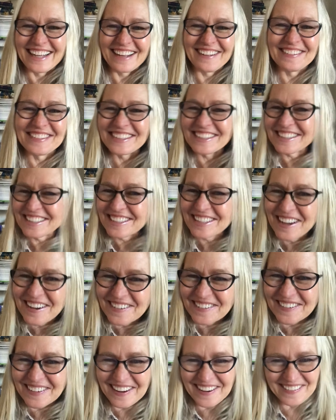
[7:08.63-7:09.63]
I'm so
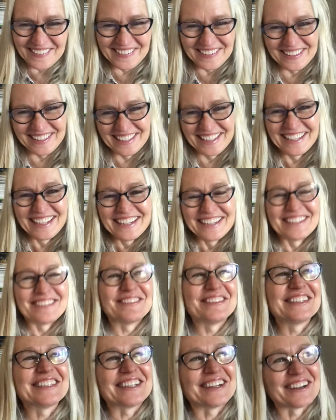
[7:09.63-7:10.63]
grateful. I'm
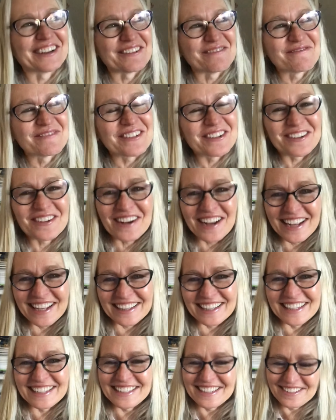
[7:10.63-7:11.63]
sorry, I'm crying
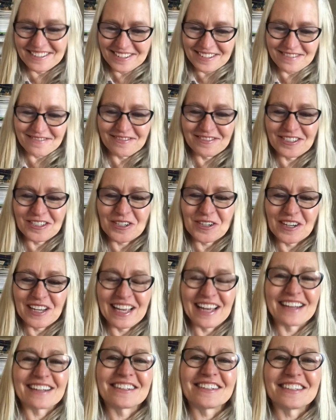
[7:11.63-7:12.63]
like tears of joy,
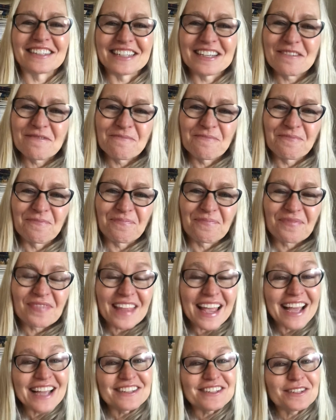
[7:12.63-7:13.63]
actually.
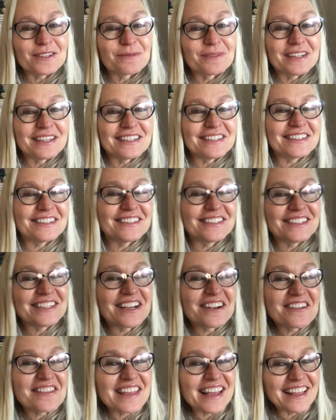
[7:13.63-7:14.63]
I just wanted to
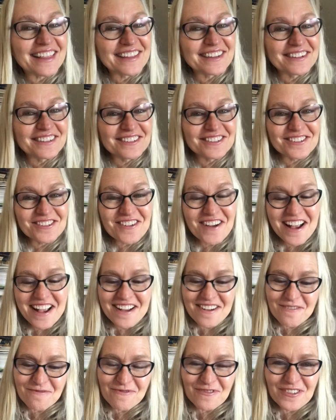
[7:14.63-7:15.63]
share that little
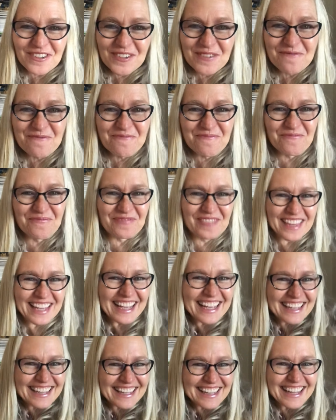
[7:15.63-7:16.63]
triumph.
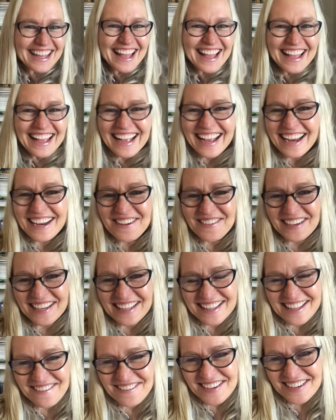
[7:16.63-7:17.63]
Anyway, love you